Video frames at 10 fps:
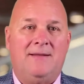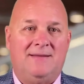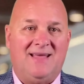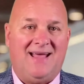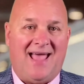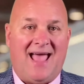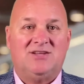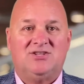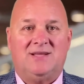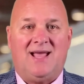Take
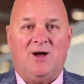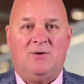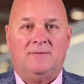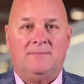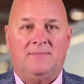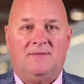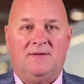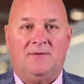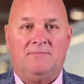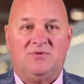action now.
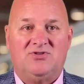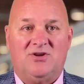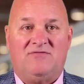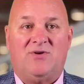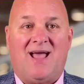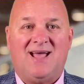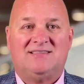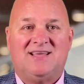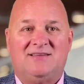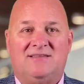Preserve your
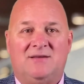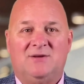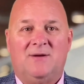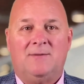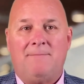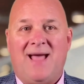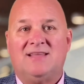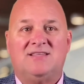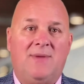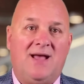assets,
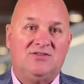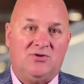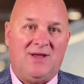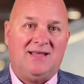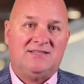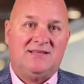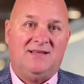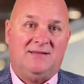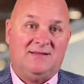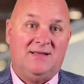maximize your
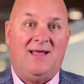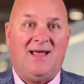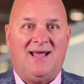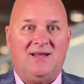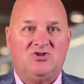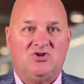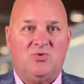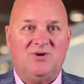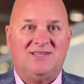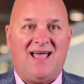legacy, and
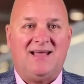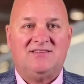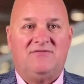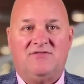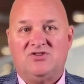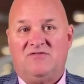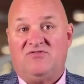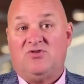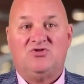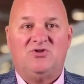ensure a tax-efficient
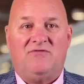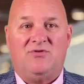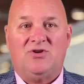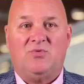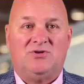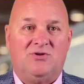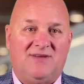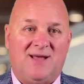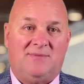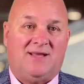future for you and your
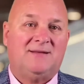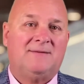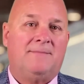family.